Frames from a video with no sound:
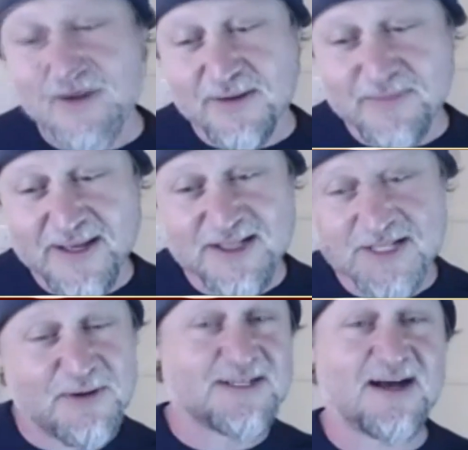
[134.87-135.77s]
exposed to
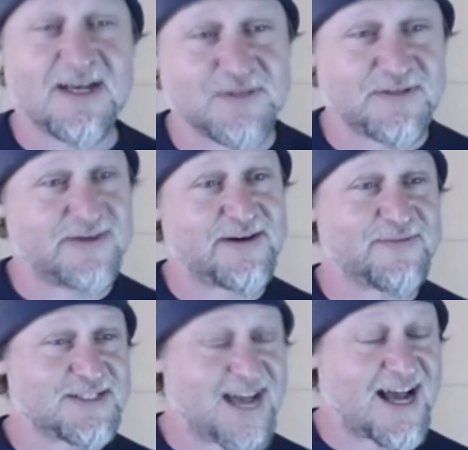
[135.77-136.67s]
Oz for the very first
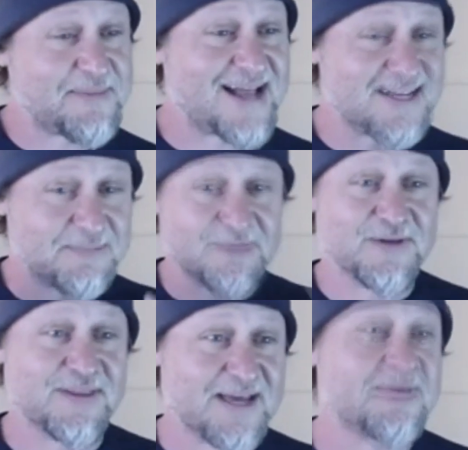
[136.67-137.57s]
time had something for
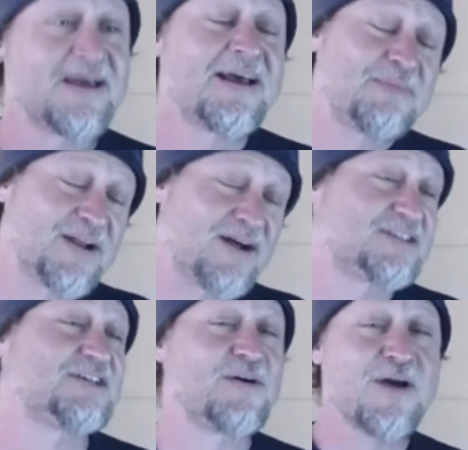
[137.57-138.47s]
them, but
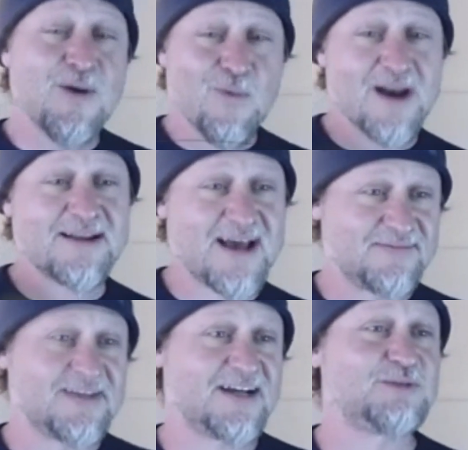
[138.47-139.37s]
also wanted to have
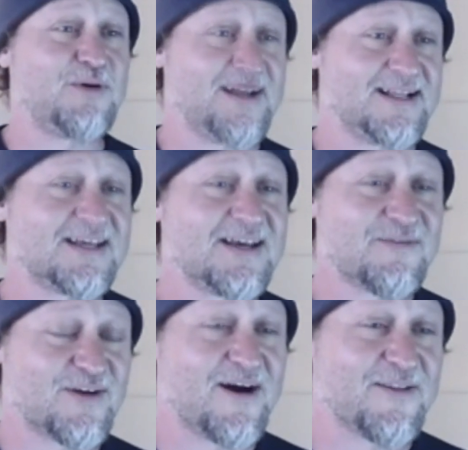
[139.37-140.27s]
touch points
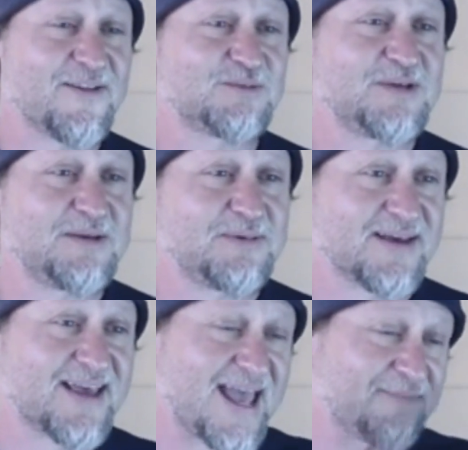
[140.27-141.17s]
for all those people that
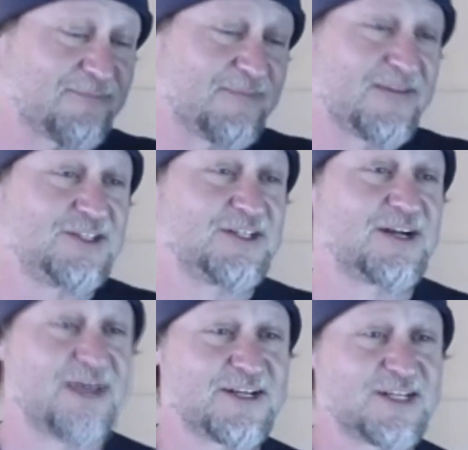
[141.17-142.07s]
came in the
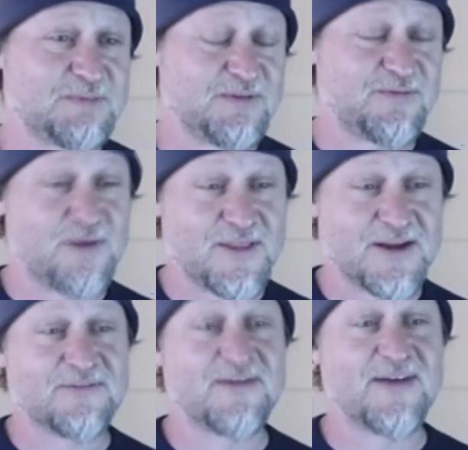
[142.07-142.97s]
generations before that
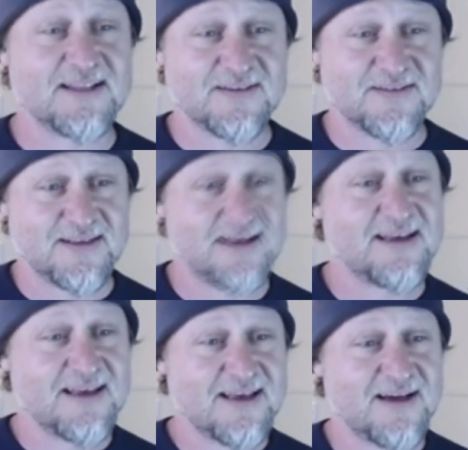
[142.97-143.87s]
are fans of the
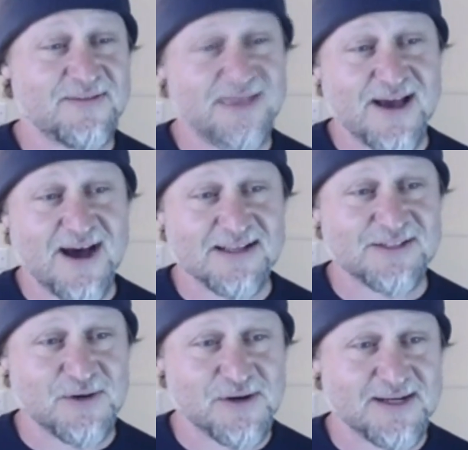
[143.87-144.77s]
of the Oz
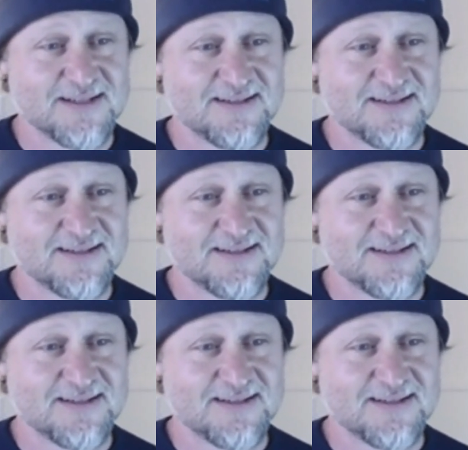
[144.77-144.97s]
stories.